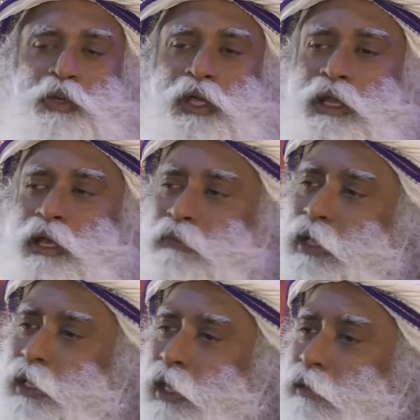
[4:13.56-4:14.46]
Udana,
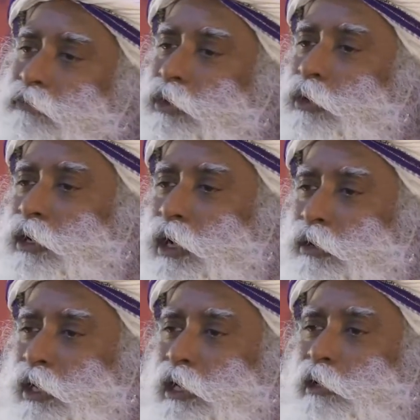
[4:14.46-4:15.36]
where they can float
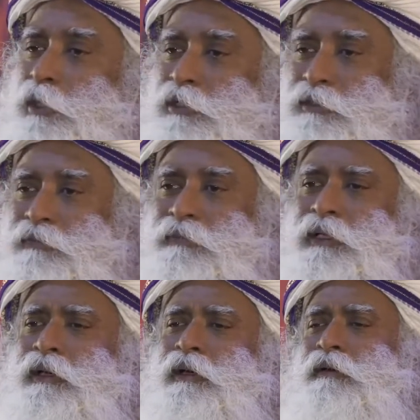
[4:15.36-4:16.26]
around a little bit.
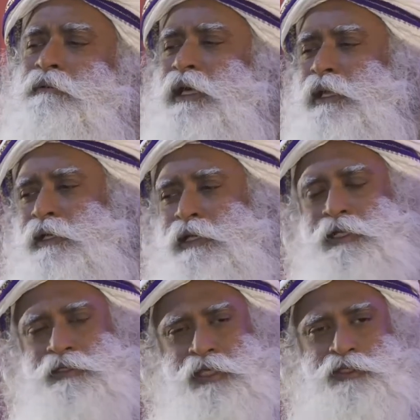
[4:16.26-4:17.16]
Well, little
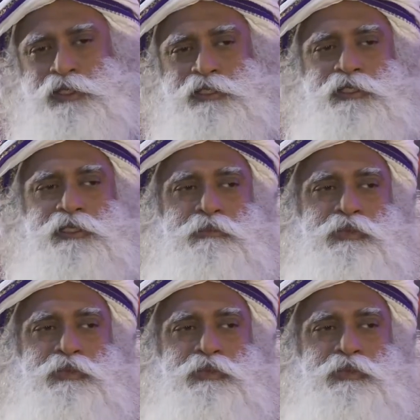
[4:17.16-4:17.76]
exaggerated in the